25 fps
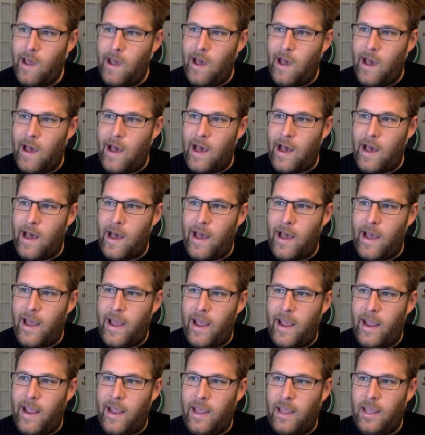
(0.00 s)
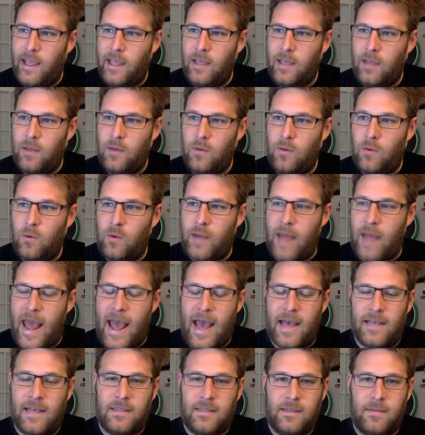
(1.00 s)
I would
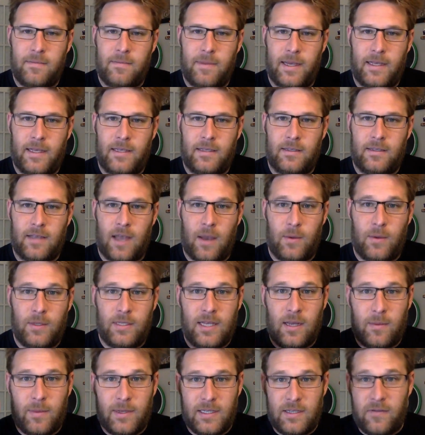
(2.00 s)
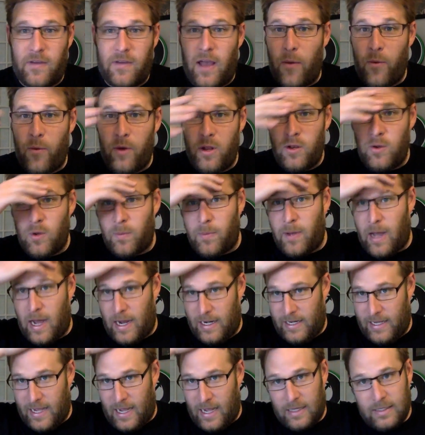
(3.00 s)
tell myself, I want to do a
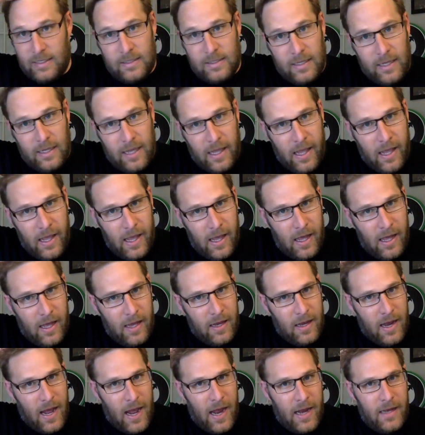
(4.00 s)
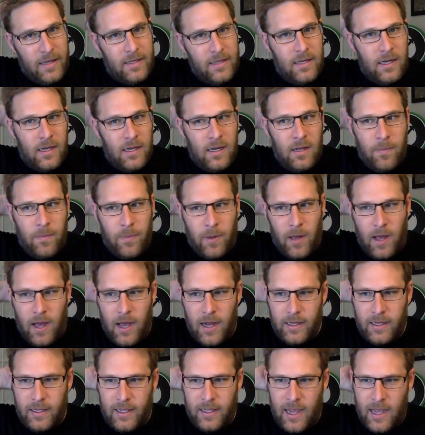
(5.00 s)
podcast. And I'd done a
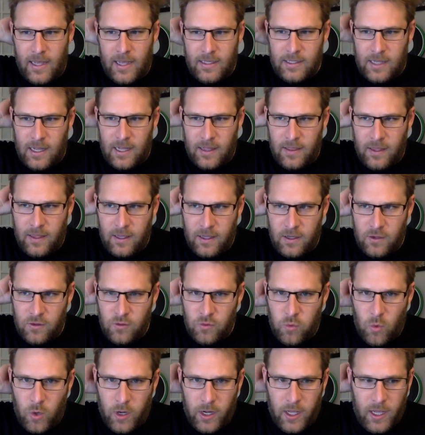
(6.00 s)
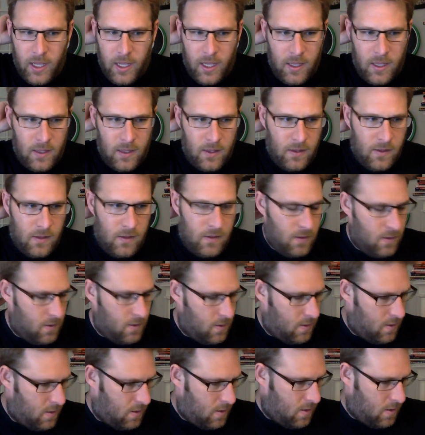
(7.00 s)
podcast, I think in
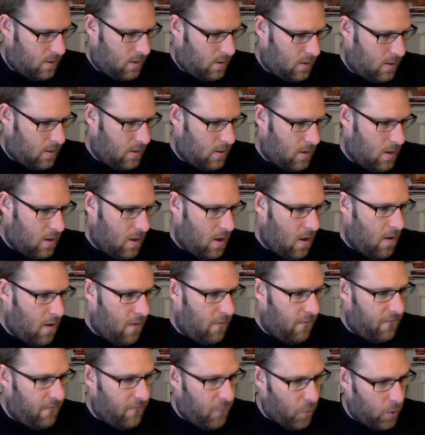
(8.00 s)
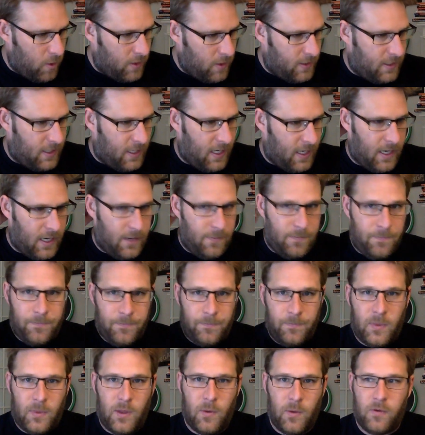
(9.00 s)
2014,
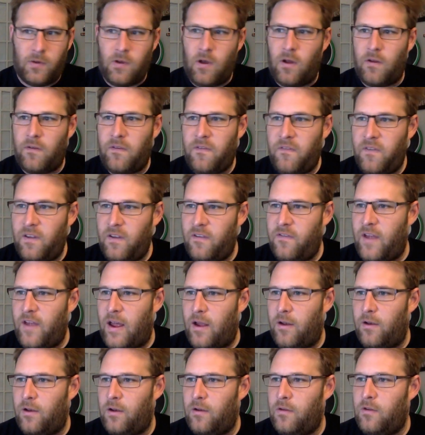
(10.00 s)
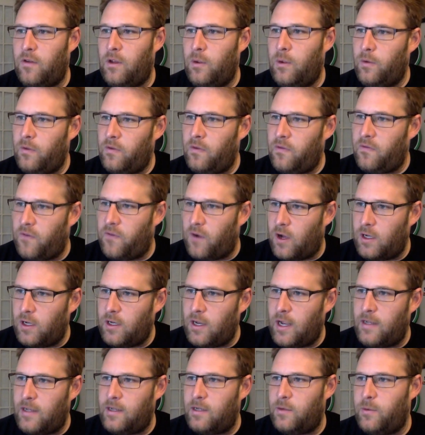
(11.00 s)
it was called Fit Founders. It was
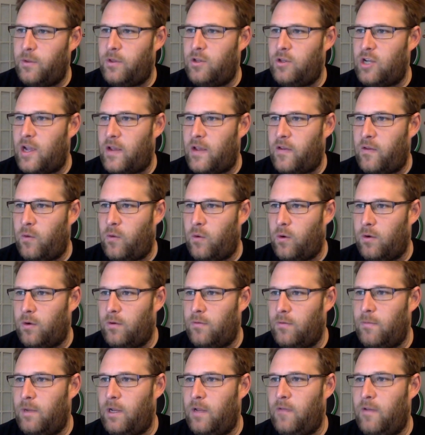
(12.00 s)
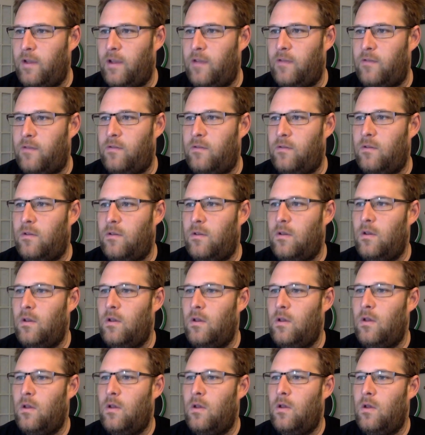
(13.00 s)
fun. I did it with Jess Horton. Many of you guys
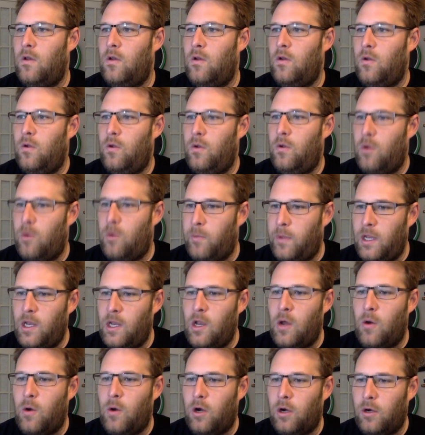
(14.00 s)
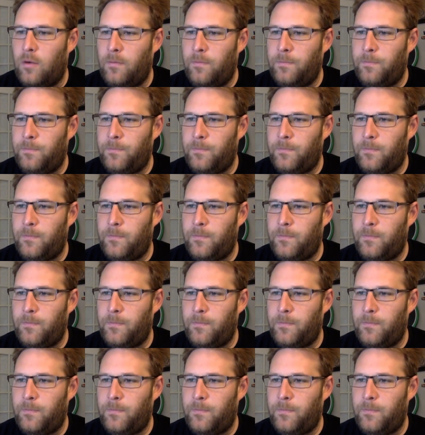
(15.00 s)
who know me know her.